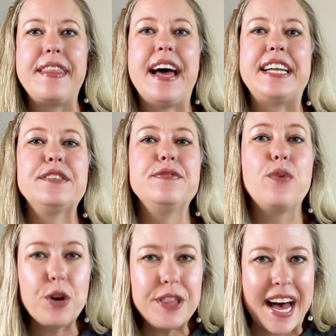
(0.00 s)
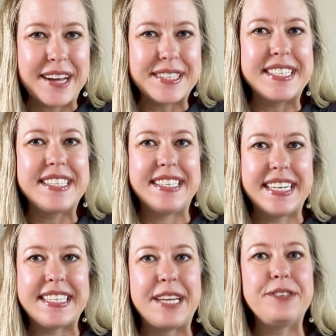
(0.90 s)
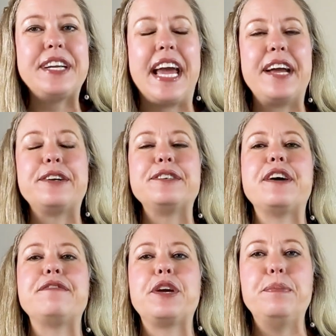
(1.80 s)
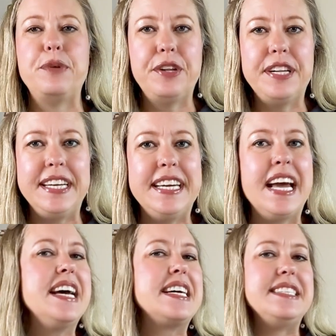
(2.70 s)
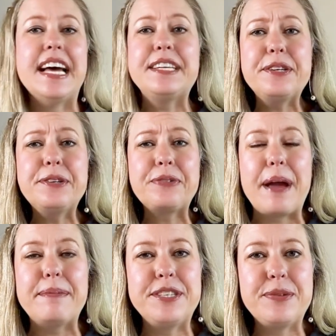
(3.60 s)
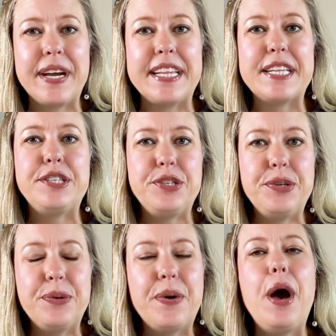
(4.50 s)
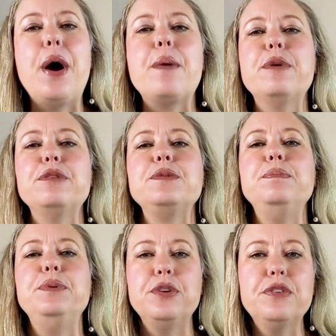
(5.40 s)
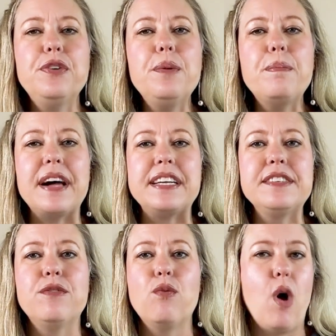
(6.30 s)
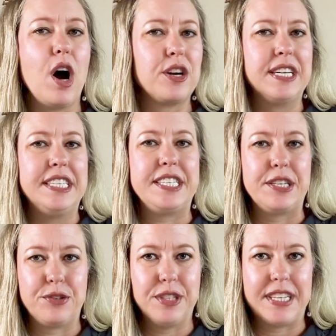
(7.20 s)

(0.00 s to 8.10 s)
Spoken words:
That is 4,600 acres of community nestled right between the two most beautiful bodies of water in Central